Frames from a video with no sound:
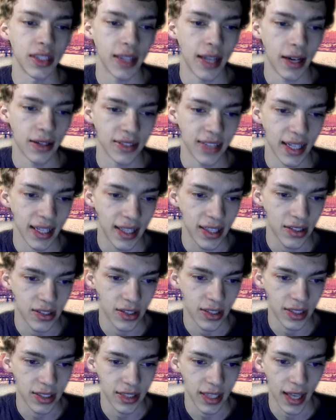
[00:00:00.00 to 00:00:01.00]
Now, Zach Keister
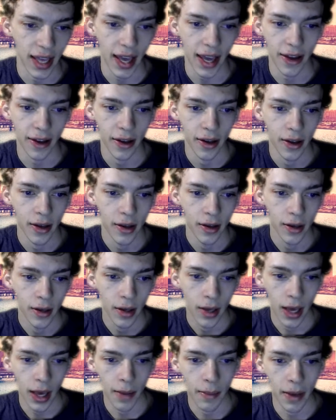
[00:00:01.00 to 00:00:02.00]
did say, hey,
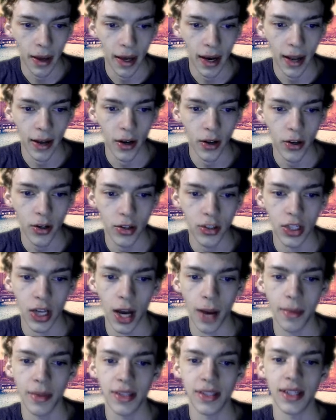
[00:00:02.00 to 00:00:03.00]
man, I know your
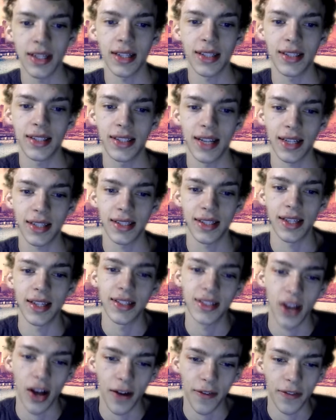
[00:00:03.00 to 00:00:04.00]
job isn't as sexy as
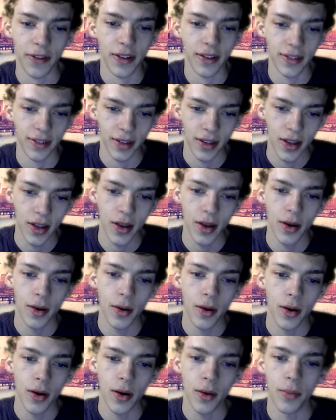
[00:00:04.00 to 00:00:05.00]
offense,
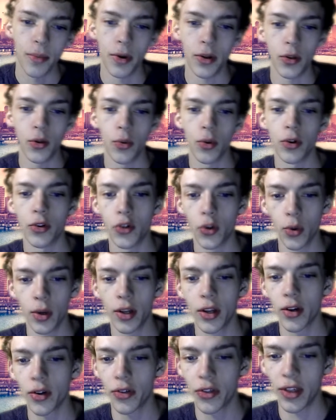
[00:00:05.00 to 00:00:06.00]
but you were doing
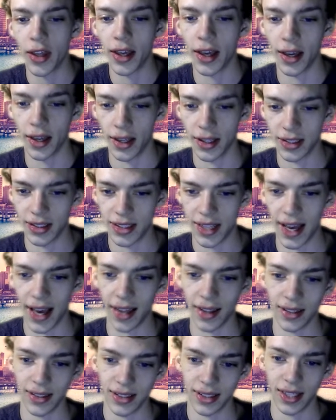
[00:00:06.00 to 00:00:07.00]
your thing against
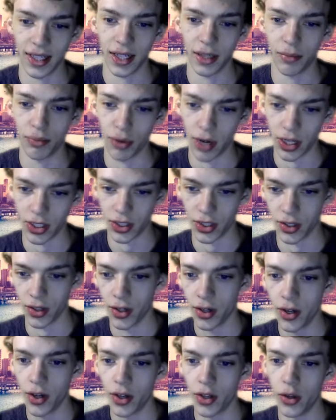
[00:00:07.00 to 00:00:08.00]
Dallas, getting pressure.
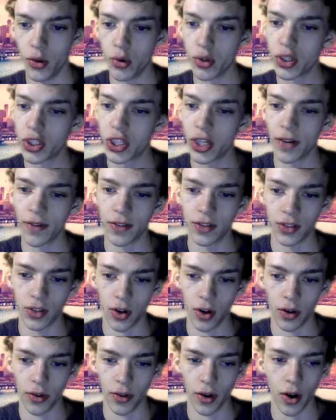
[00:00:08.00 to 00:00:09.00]
You and Shivers
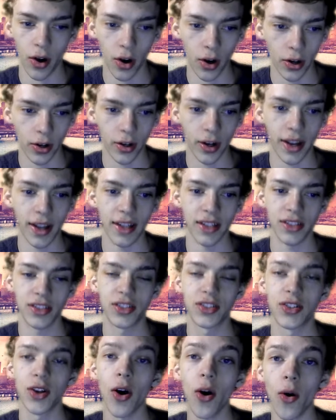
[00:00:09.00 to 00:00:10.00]
are the heart and
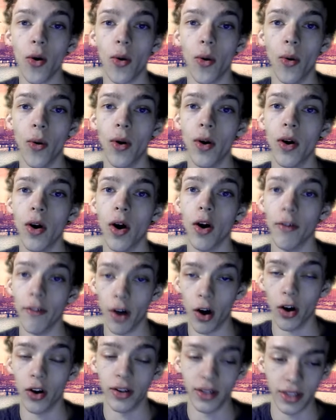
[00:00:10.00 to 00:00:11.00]
soul of
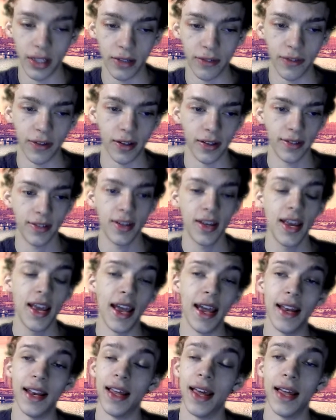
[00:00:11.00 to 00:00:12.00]
our defense.
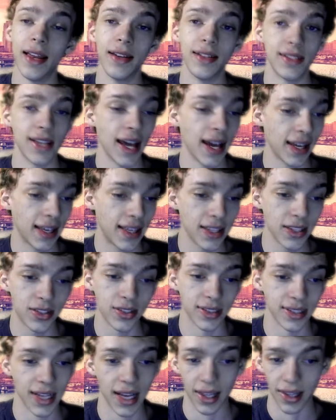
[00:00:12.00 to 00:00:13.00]
And Zach
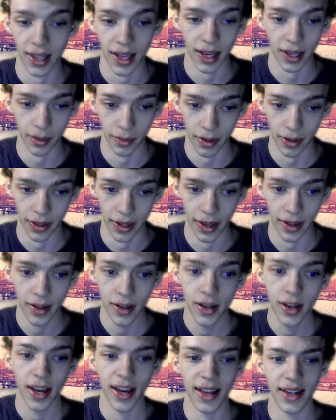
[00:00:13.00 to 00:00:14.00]
Keister's not lying about that.
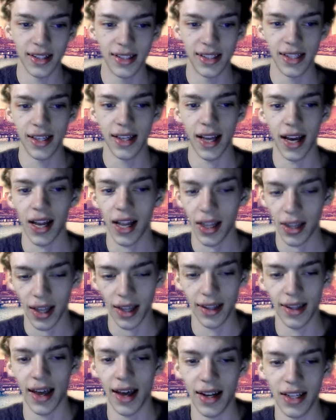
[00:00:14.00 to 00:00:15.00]
And see, I
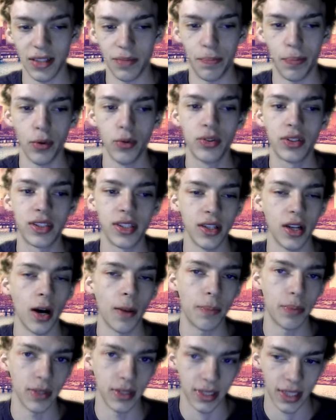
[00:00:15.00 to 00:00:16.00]
like that. He's boosting
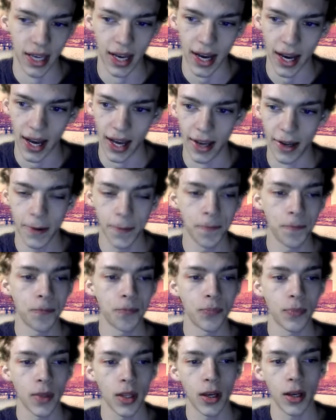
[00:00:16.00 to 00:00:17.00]
up his guy.
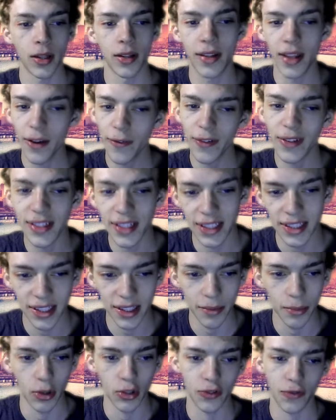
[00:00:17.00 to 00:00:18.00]
Defense isn't the
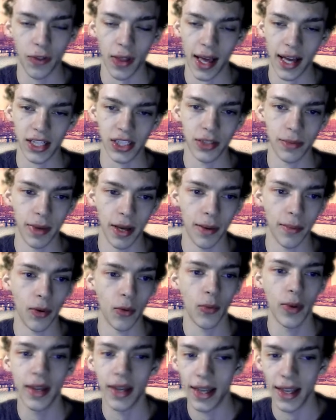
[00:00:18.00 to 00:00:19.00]
most flashy, man, but
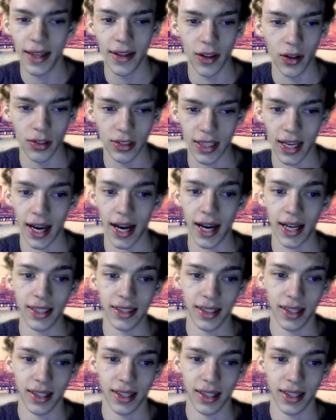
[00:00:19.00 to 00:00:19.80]
we need those guys.